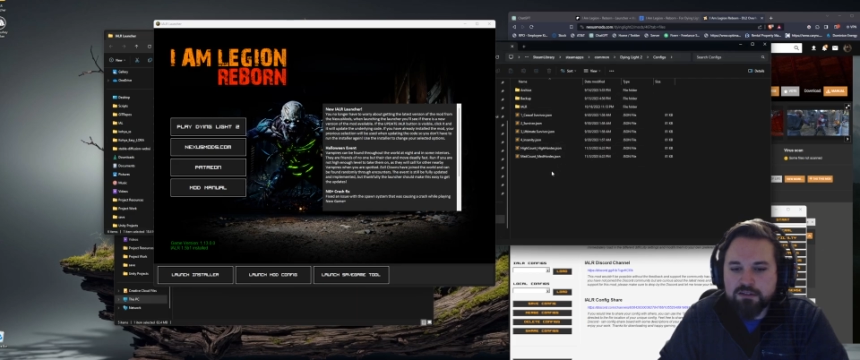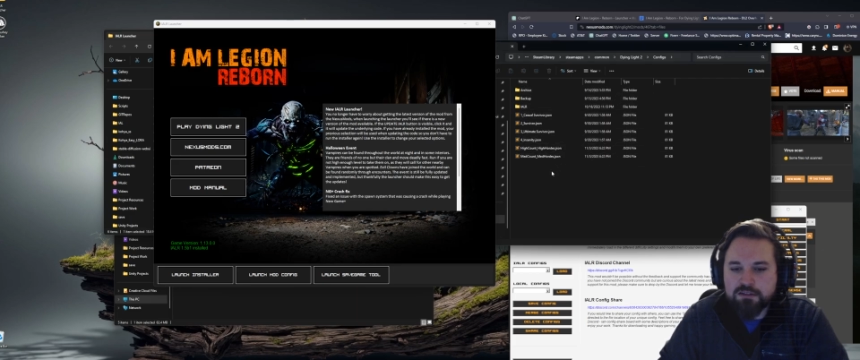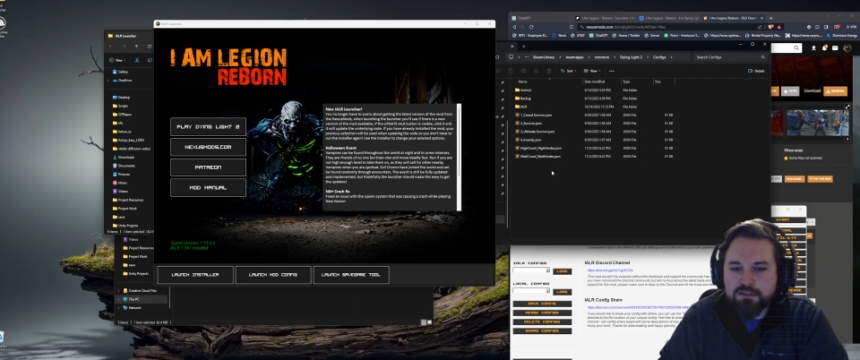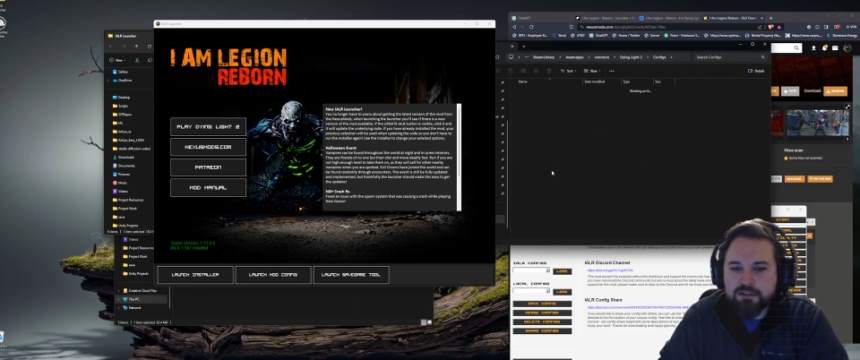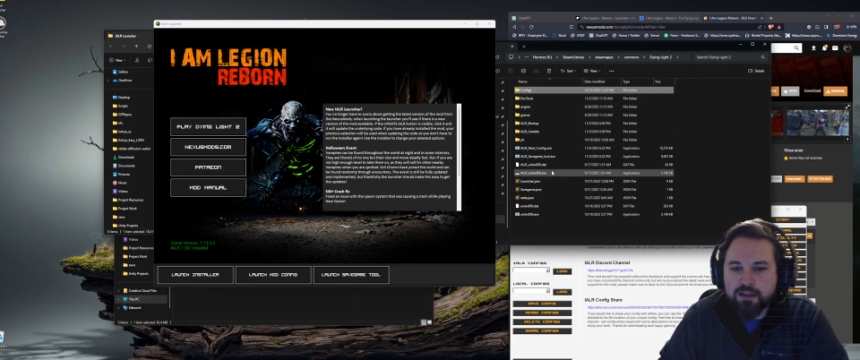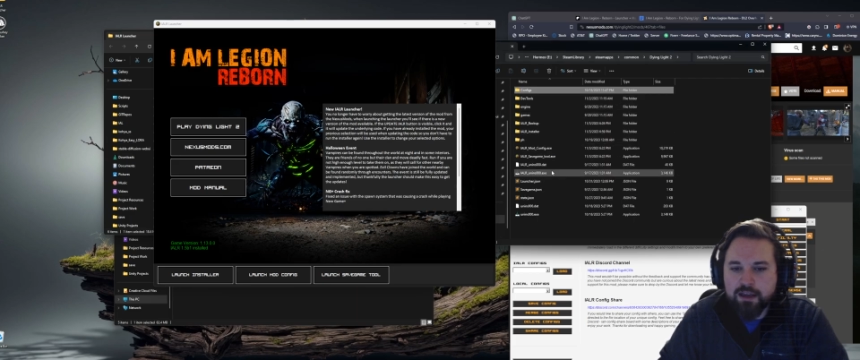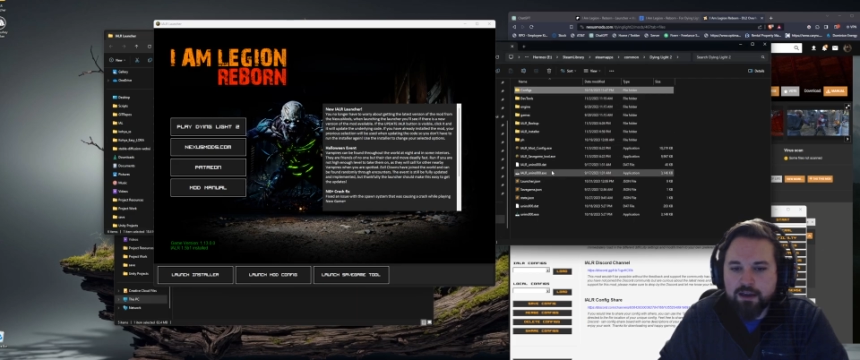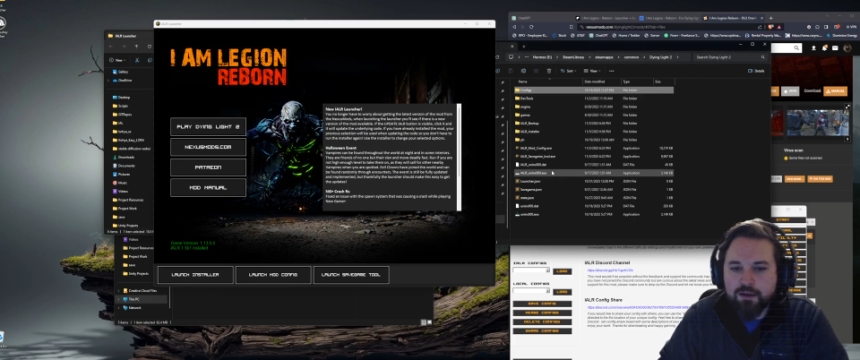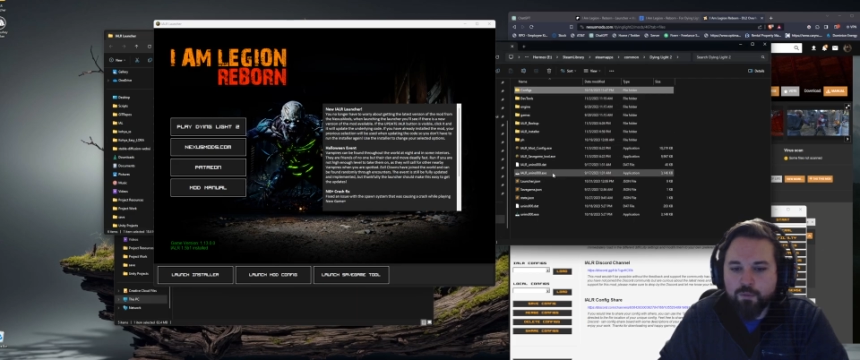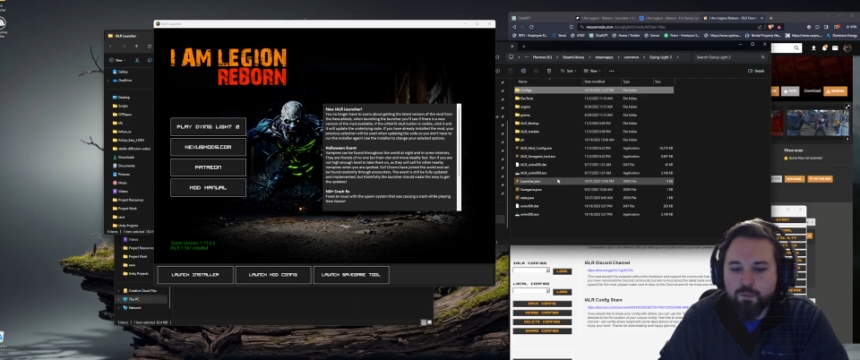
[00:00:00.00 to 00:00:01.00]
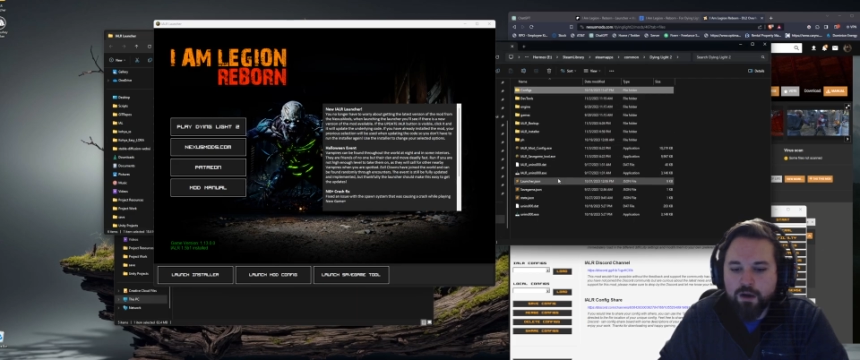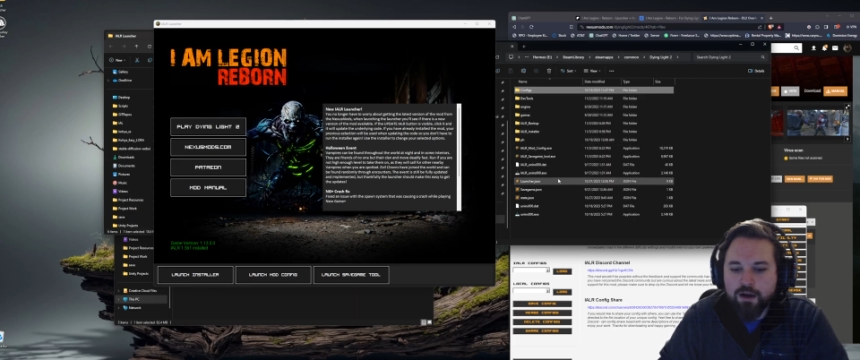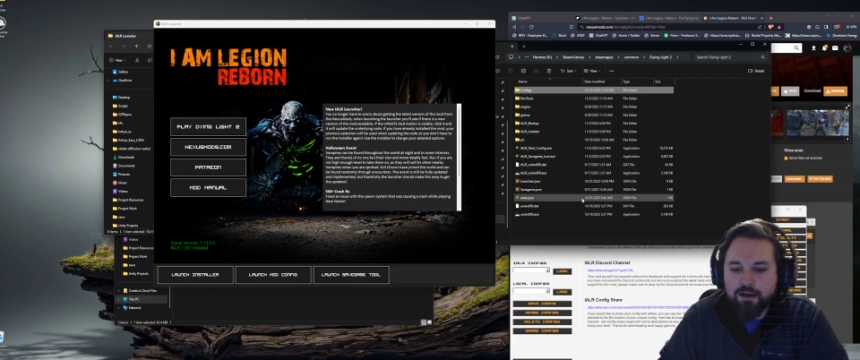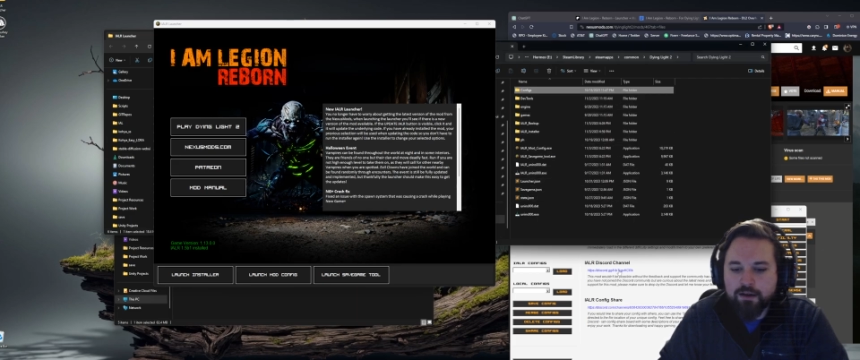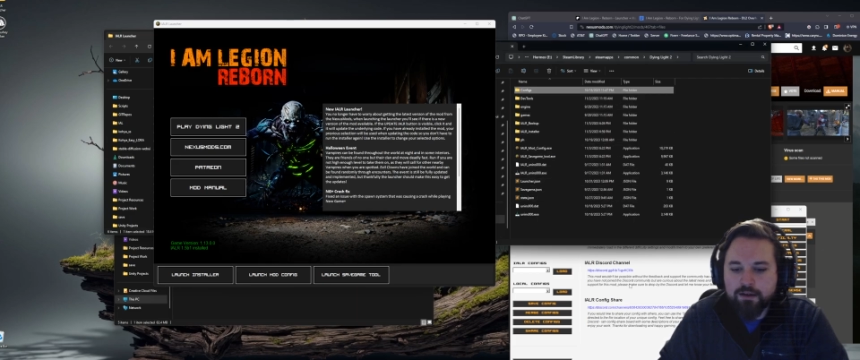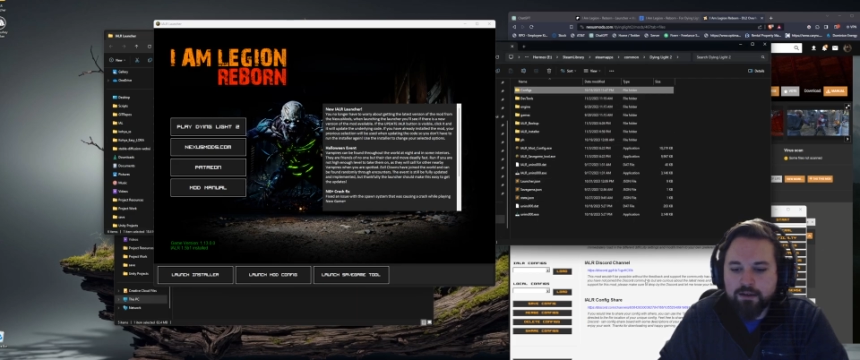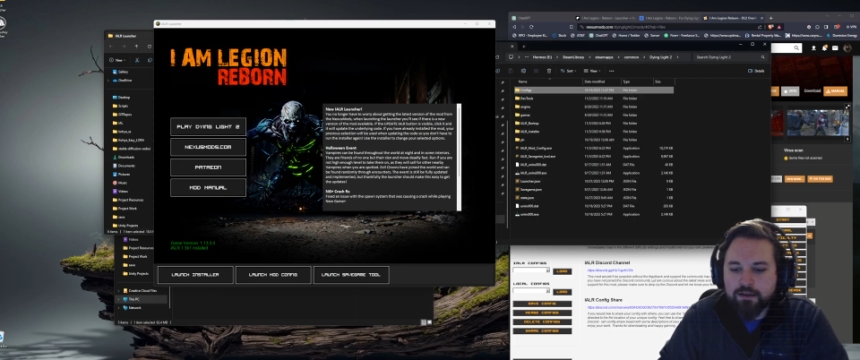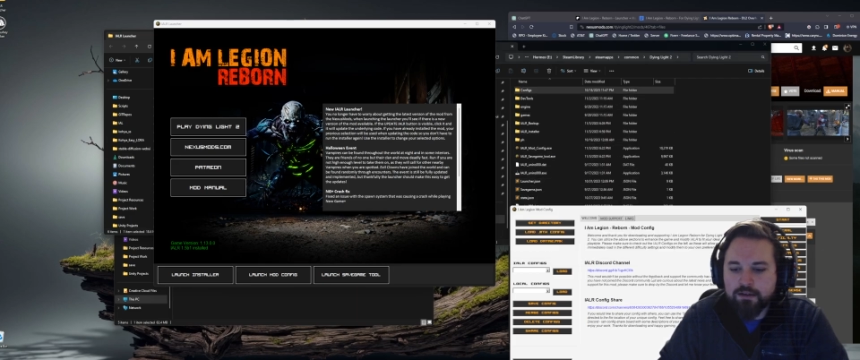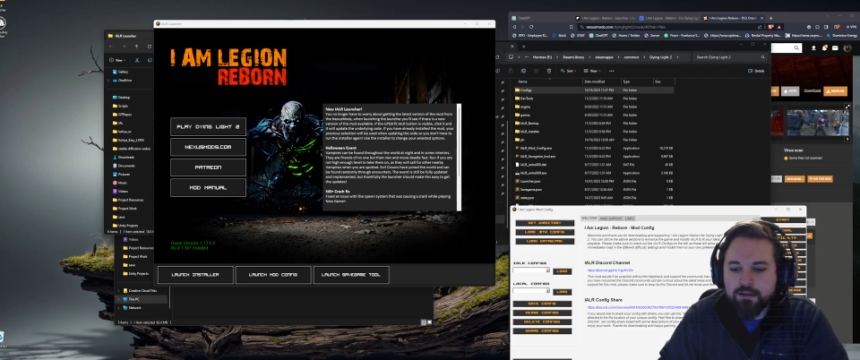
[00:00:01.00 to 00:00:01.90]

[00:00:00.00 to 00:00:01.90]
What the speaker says: a look at why